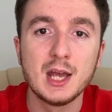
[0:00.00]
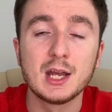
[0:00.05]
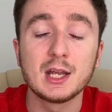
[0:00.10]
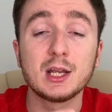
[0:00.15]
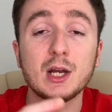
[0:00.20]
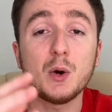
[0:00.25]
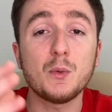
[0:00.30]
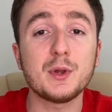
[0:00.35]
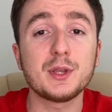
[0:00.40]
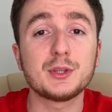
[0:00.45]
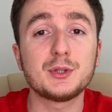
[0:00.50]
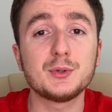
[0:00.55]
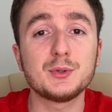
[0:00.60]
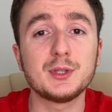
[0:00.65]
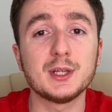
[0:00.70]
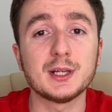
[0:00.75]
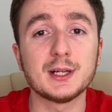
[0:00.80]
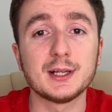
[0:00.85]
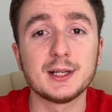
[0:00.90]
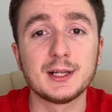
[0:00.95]
Going to
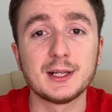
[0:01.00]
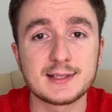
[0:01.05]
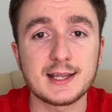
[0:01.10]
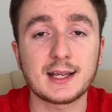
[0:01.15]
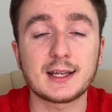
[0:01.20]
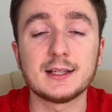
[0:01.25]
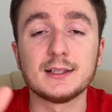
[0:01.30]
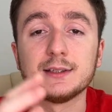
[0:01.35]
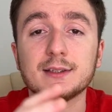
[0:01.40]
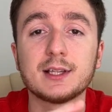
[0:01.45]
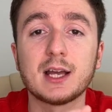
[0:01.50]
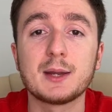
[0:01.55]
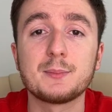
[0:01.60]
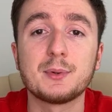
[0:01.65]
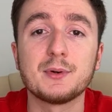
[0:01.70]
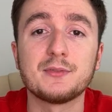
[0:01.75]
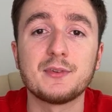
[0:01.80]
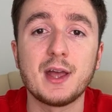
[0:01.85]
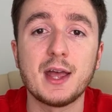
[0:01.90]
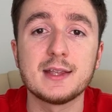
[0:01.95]
the second type
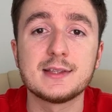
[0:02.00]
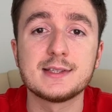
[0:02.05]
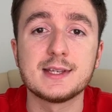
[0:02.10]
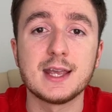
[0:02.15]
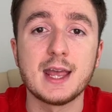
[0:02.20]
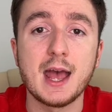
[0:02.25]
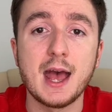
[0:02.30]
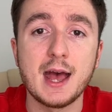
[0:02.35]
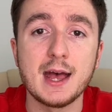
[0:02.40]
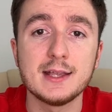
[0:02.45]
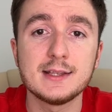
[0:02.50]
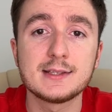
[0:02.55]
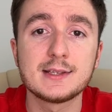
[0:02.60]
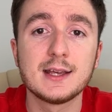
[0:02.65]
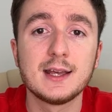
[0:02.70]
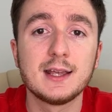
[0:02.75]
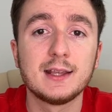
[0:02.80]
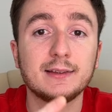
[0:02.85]
of Etsy ads,